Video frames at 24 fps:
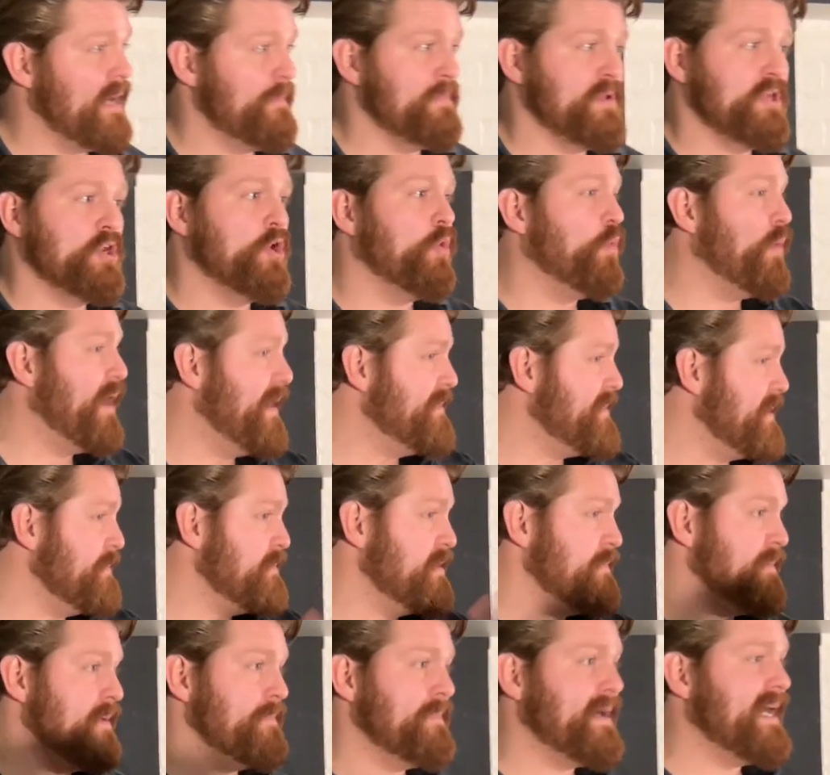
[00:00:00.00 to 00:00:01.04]
You don't want them to
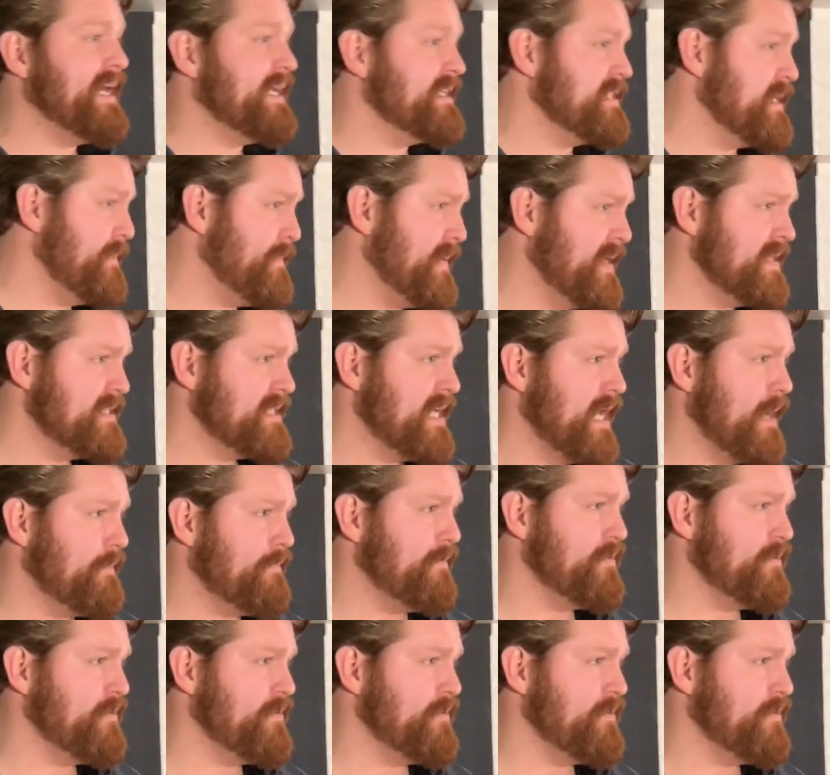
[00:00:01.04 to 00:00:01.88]
be piled up on top of